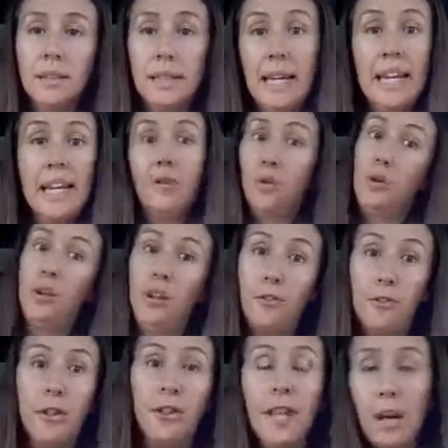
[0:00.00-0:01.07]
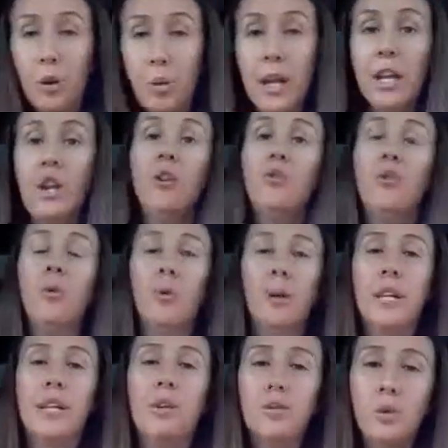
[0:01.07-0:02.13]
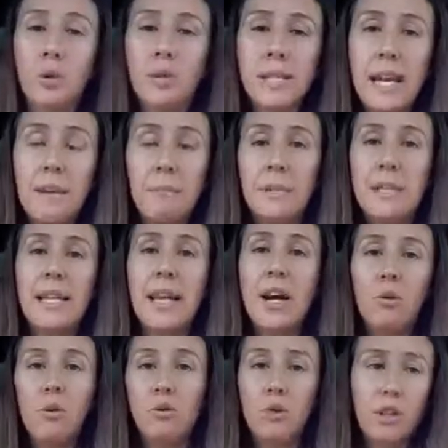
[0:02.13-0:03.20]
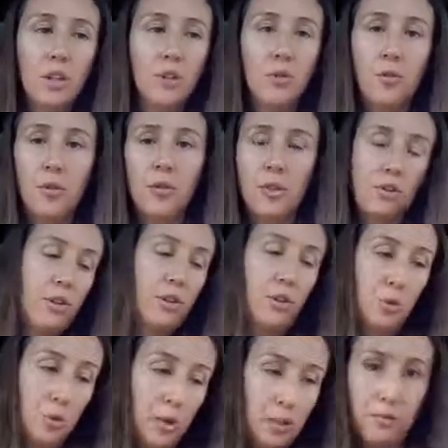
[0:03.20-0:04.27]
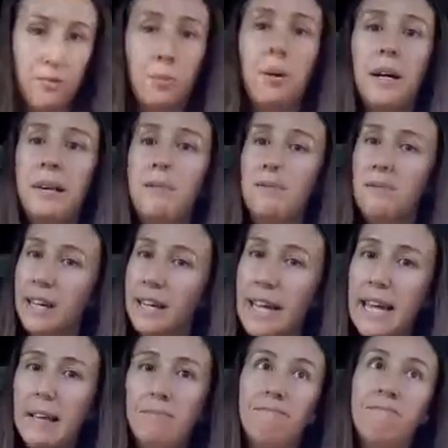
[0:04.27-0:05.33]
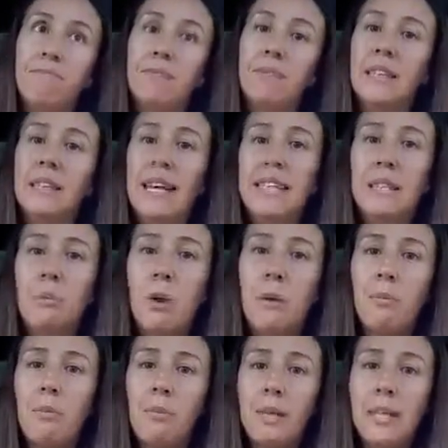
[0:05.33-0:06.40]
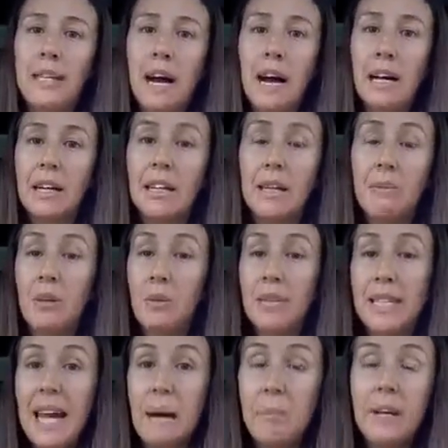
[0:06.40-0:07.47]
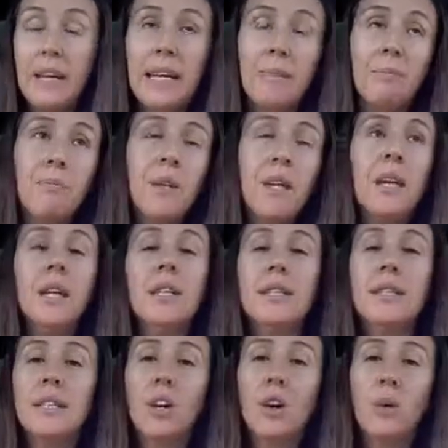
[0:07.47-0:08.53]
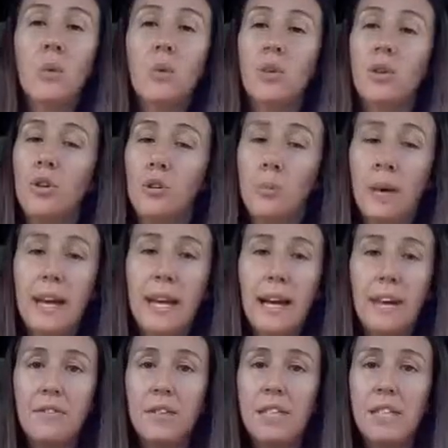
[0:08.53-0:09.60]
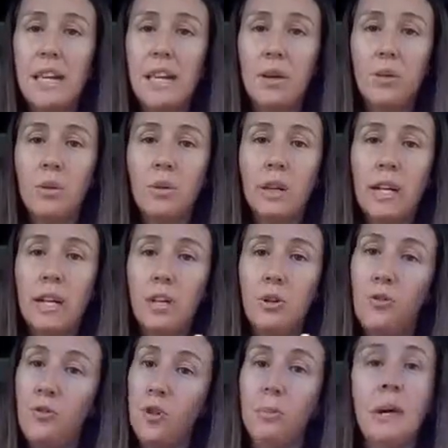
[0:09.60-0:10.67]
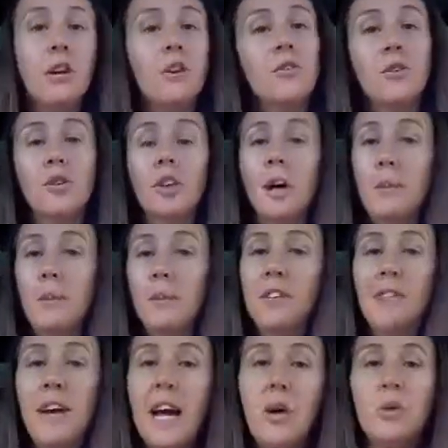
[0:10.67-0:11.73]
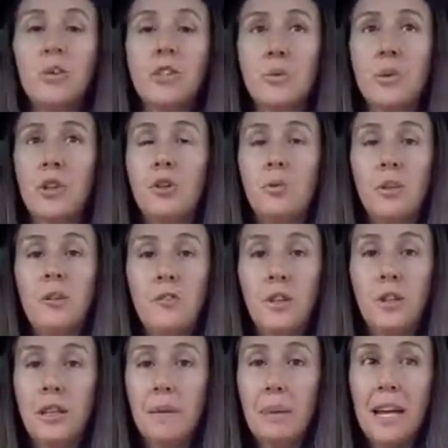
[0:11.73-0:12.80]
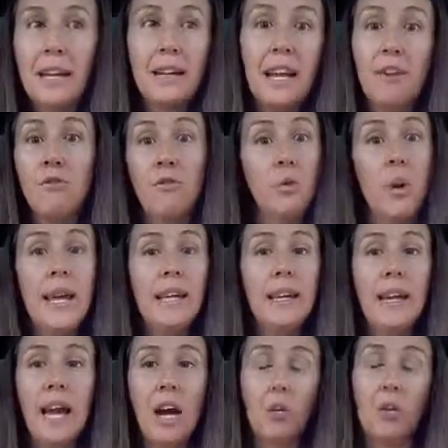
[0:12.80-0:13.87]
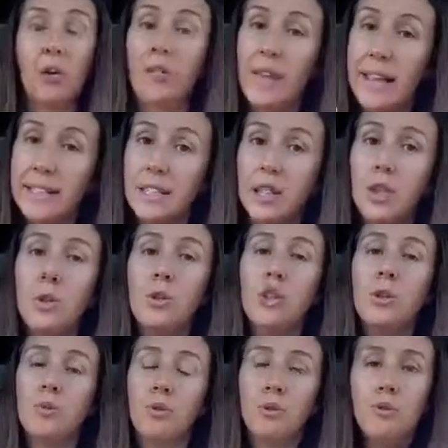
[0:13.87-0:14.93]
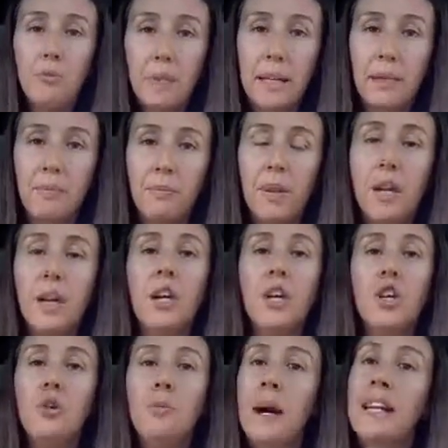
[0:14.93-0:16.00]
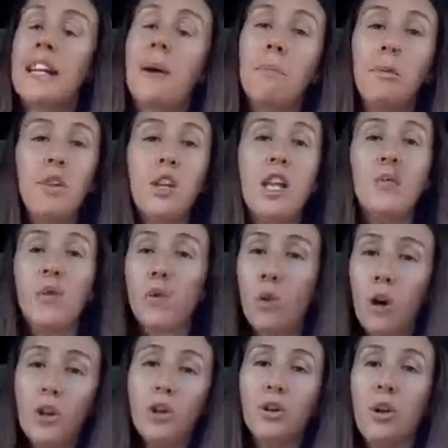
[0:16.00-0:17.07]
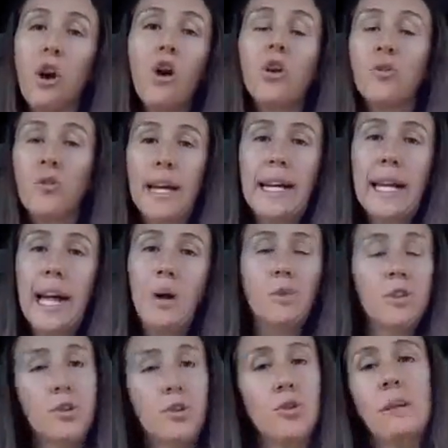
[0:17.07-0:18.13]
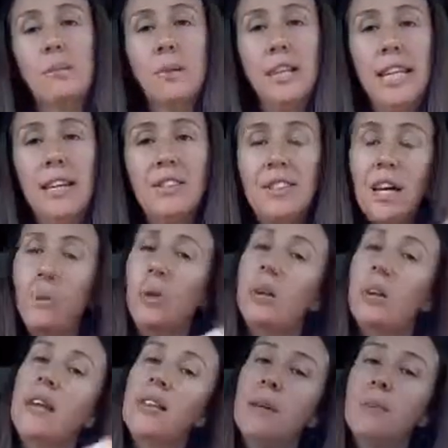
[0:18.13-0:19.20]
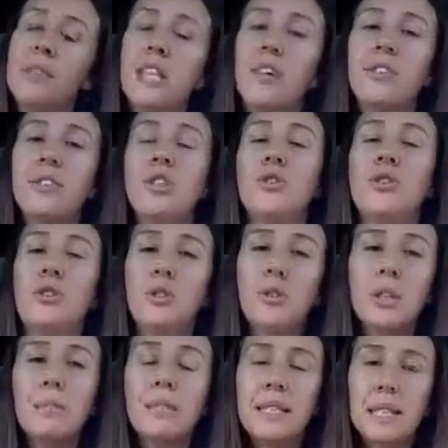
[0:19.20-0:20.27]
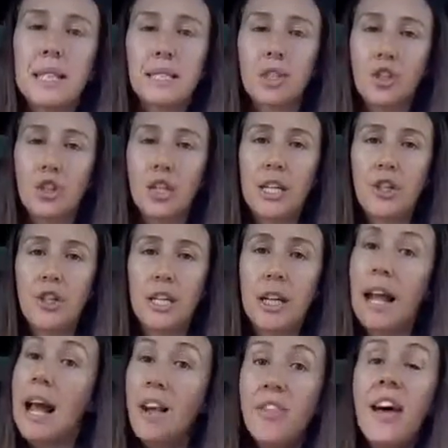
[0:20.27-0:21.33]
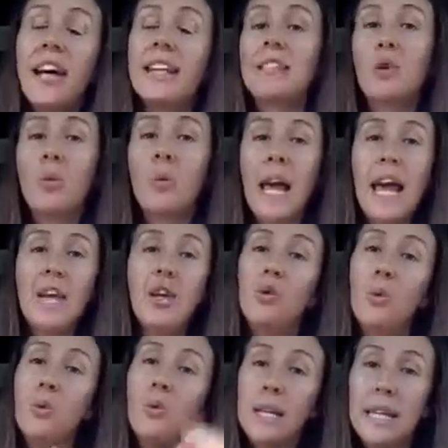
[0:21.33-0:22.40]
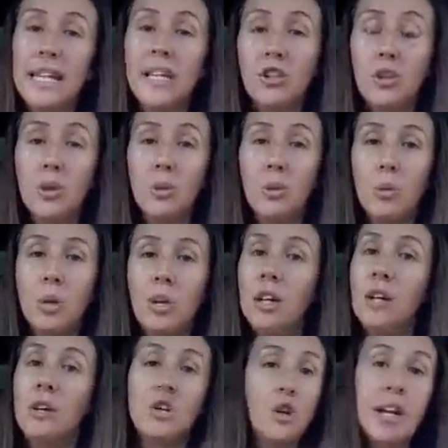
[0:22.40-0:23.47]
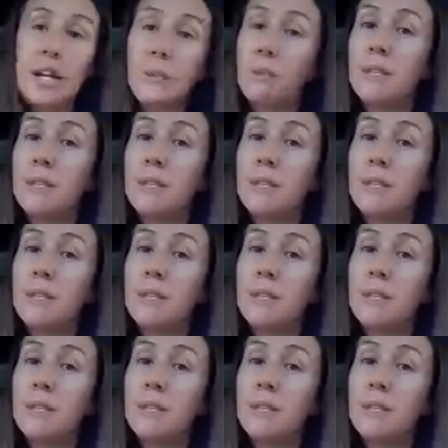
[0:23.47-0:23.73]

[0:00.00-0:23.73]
Again, if you really feel that way, go for it. You know, don't tamp it down. And you know, you can, but again, that's probably not going to be what's happening. So you might have a day where like you feel better for a couple of hours when you've been feeling bad every waking hour. That's a huge improvement. You might not believe with all your heart right now certain beliefs that will lend themselves to your circumstances changing. That's okay. You don't need to. Trying to